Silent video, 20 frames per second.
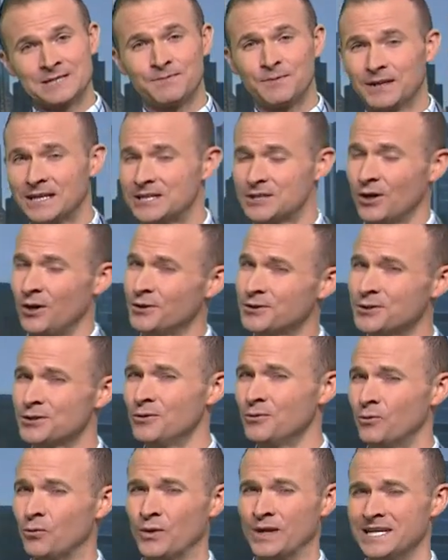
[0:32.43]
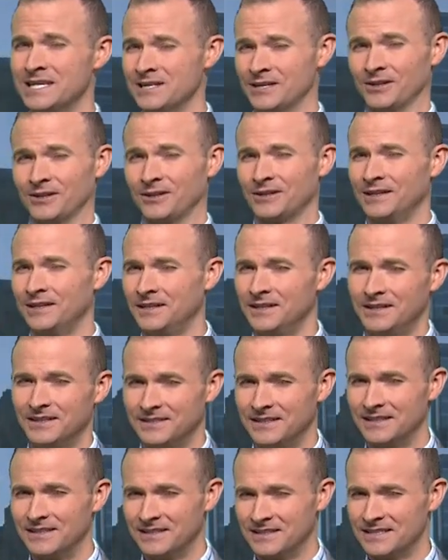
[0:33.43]
but it's also windier
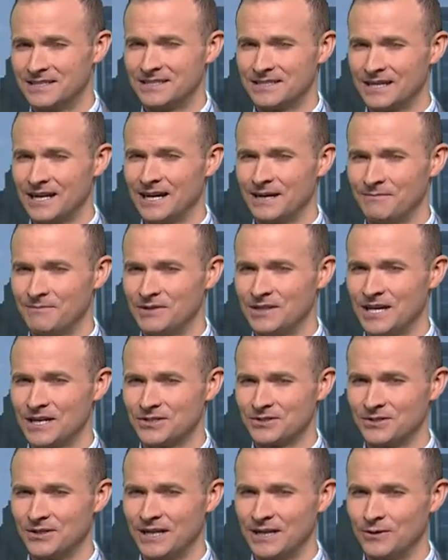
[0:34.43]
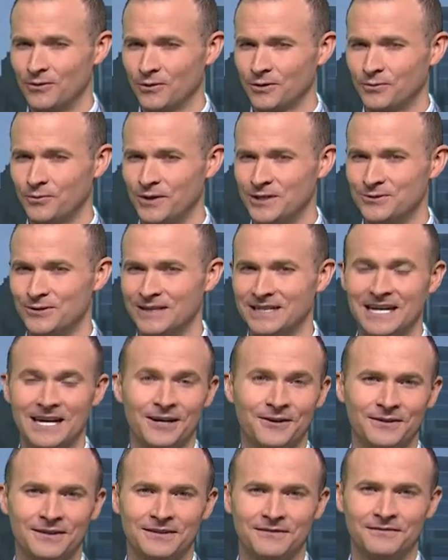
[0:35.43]
than this time yesterday. North winds right
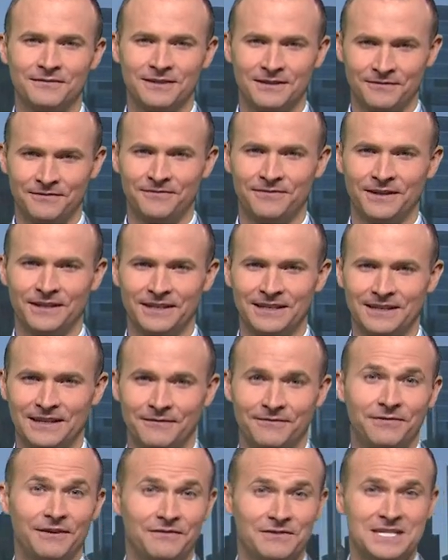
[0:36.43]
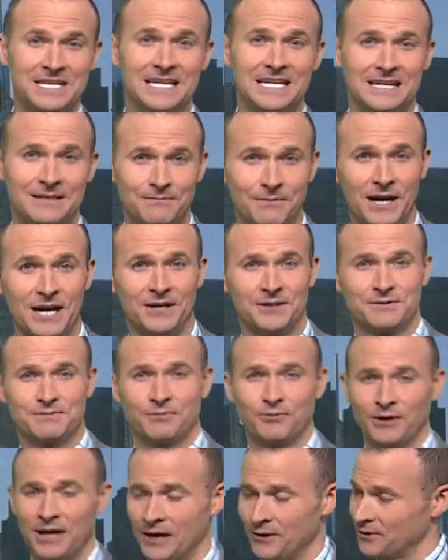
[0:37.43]
now in Philly at 15 miles
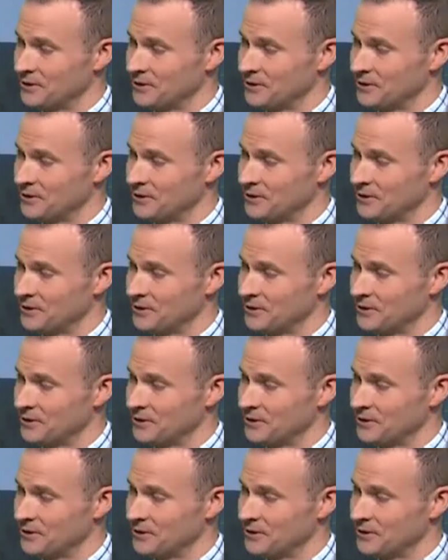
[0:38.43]
per hour,